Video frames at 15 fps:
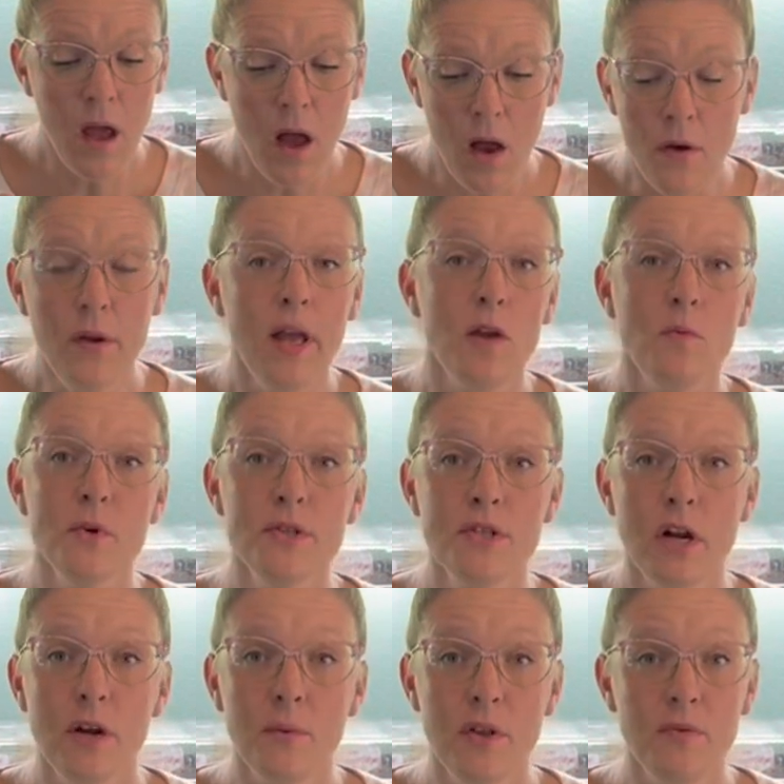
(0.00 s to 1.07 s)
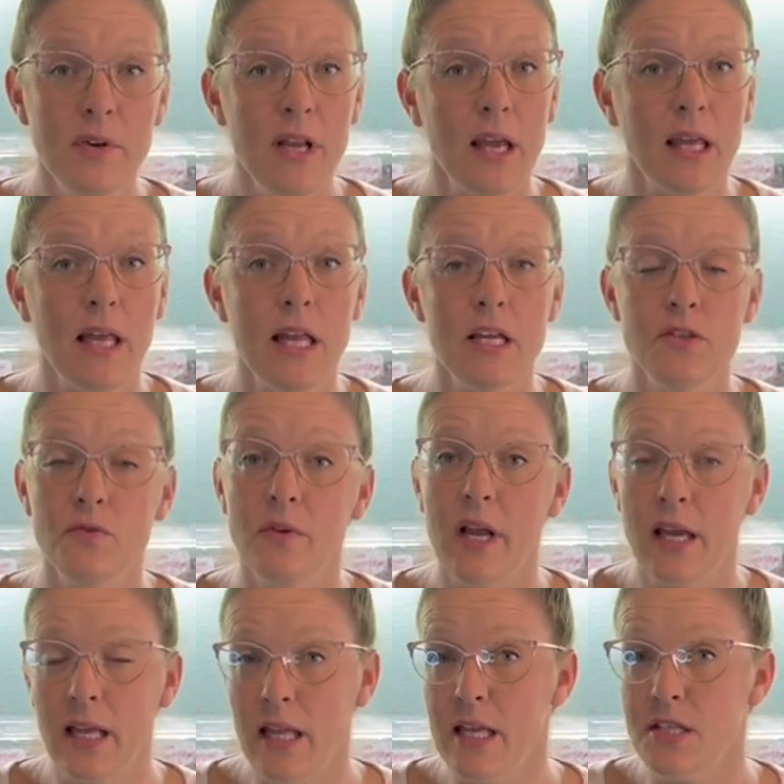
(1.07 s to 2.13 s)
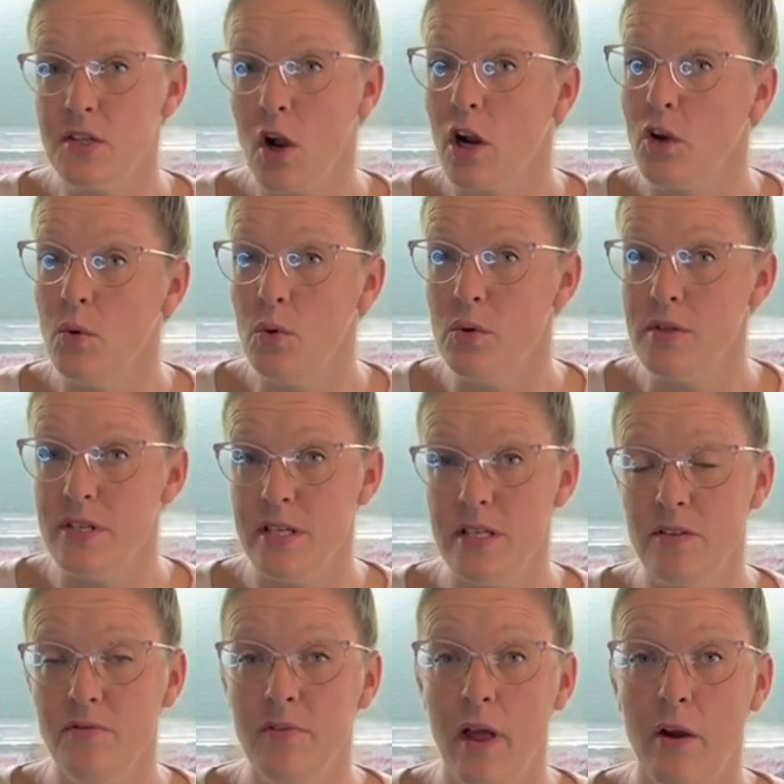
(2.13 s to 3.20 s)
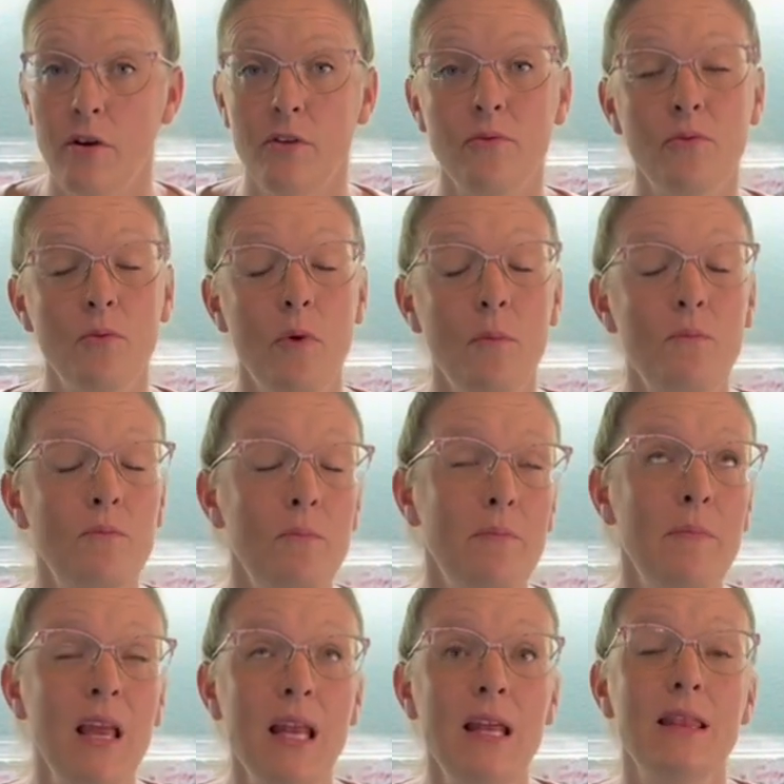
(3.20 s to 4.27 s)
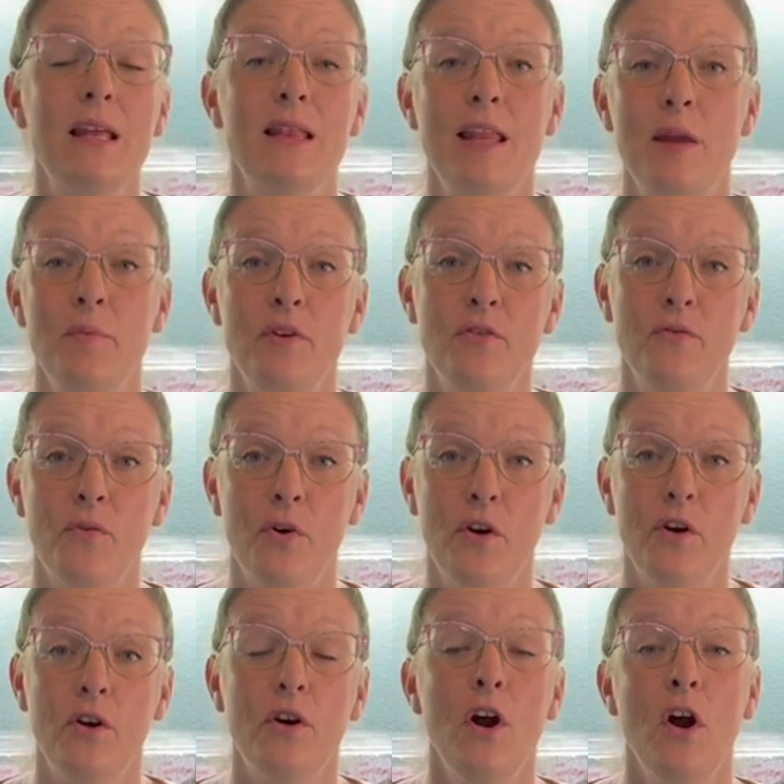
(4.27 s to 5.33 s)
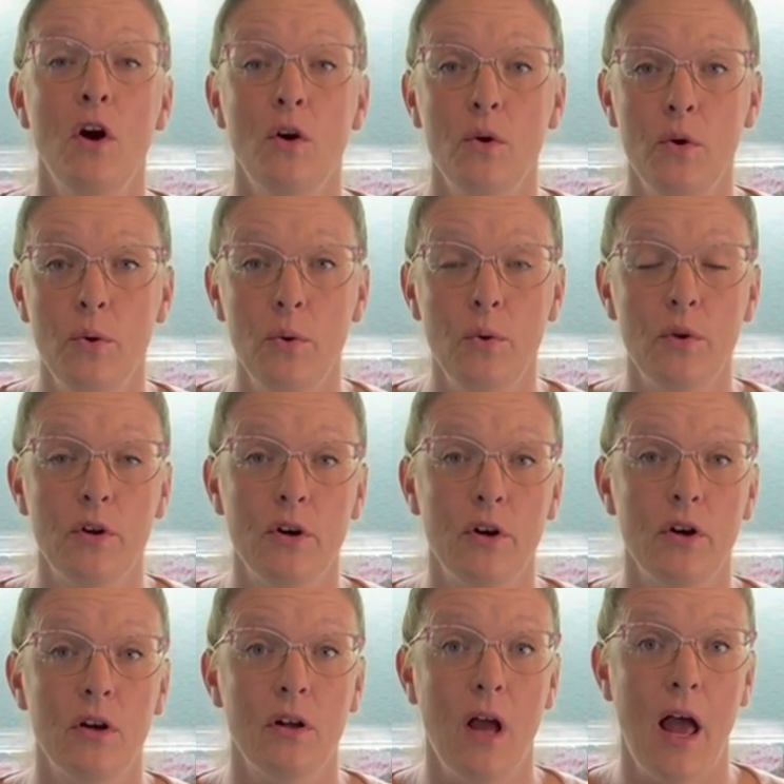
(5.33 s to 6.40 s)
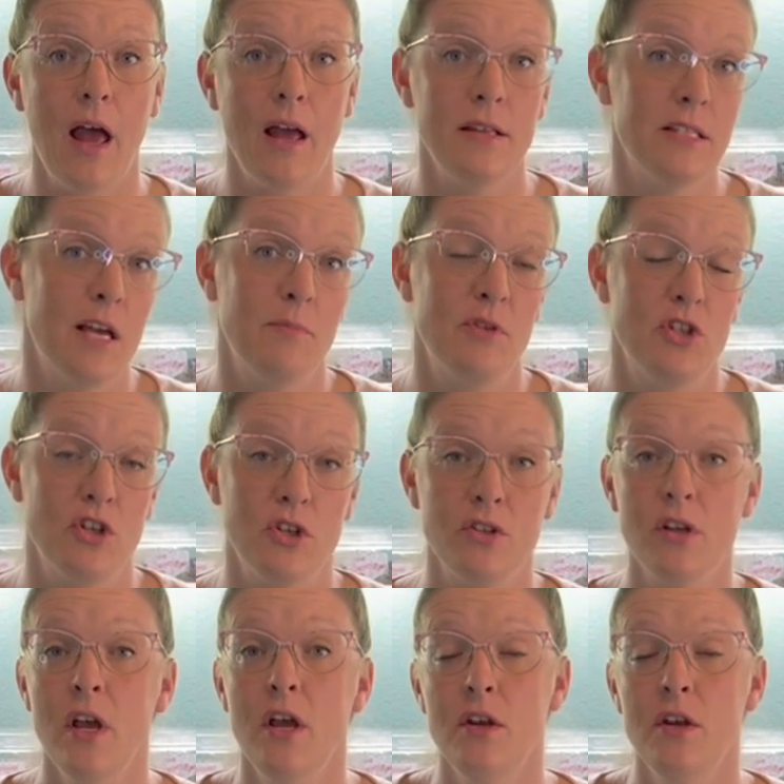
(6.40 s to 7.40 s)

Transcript: Okay, we'll start with ranunculus. Ranunculus are a cool season flower, meaning that they prefer cooler uh, temperatures.